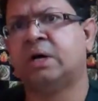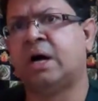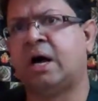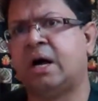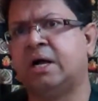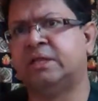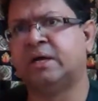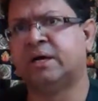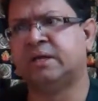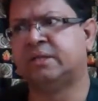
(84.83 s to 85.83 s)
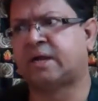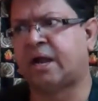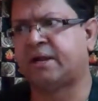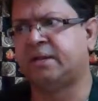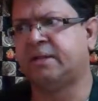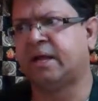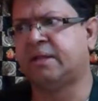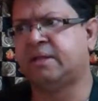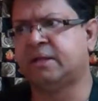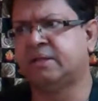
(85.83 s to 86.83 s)

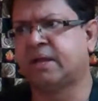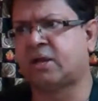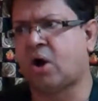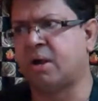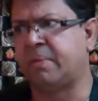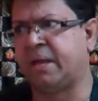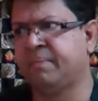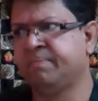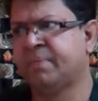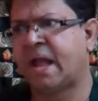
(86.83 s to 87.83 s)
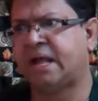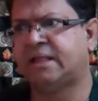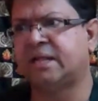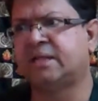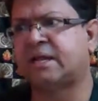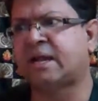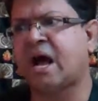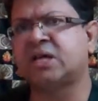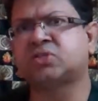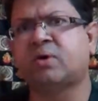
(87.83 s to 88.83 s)
the economy. And then the
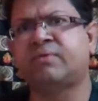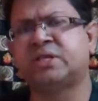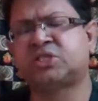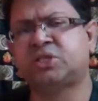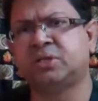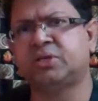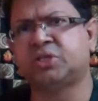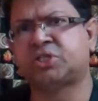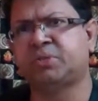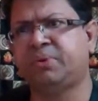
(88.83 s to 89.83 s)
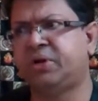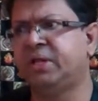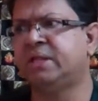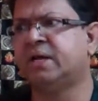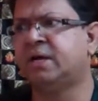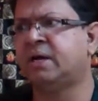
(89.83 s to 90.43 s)
task of distributing